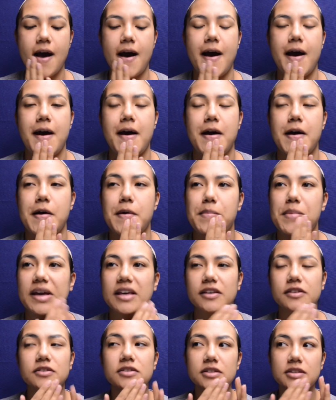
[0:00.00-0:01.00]
I
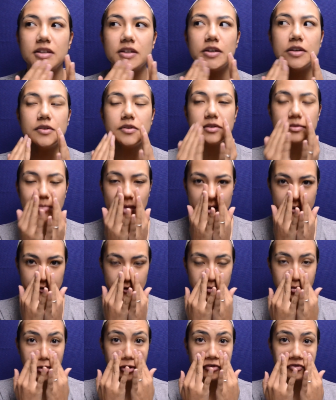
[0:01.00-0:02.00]
used to use
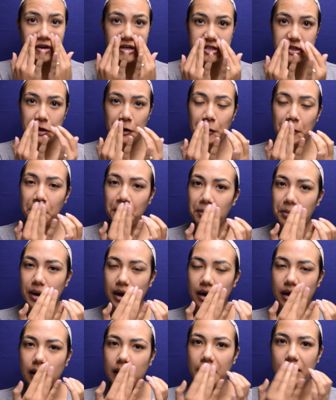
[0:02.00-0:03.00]
Benefit Professional,
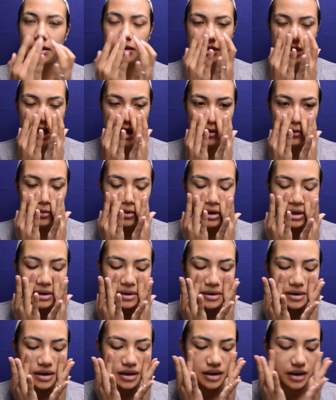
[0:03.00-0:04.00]
but that
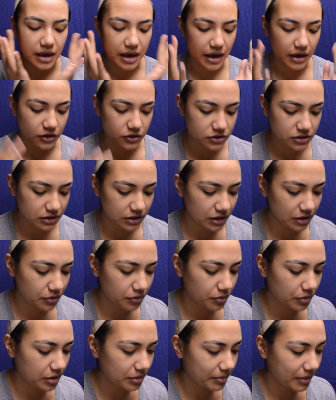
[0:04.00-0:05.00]
one actually
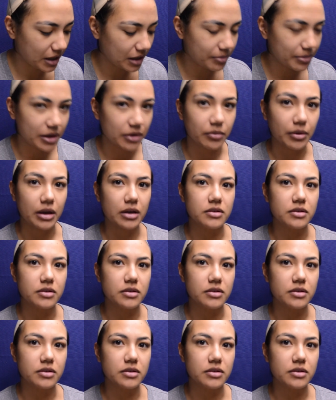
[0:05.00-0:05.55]
would make my